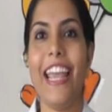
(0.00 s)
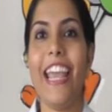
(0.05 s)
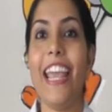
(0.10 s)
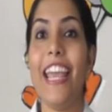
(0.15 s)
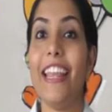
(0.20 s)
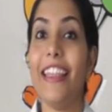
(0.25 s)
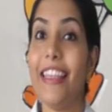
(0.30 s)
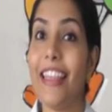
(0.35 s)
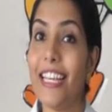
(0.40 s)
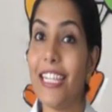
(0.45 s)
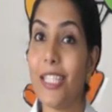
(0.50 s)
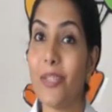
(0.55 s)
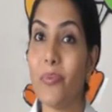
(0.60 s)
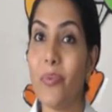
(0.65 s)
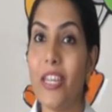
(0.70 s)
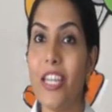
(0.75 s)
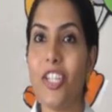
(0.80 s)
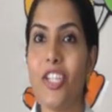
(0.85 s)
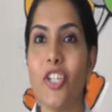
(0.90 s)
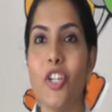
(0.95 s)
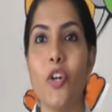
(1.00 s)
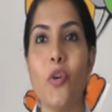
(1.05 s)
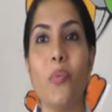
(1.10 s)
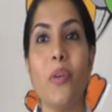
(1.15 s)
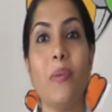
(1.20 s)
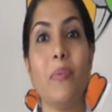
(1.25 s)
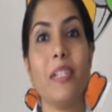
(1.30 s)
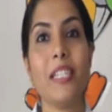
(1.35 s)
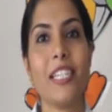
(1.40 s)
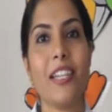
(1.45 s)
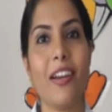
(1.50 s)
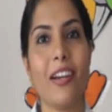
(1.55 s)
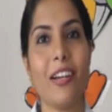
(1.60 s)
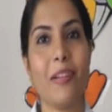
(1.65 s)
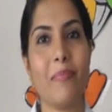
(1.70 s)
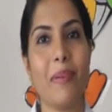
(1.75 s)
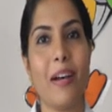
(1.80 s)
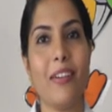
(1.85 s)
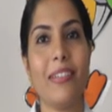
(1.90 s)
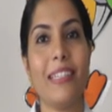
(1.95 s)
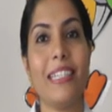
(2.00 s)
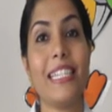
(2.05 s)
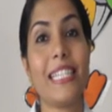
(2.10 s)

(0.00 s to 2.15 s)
In this week's show, we will talk about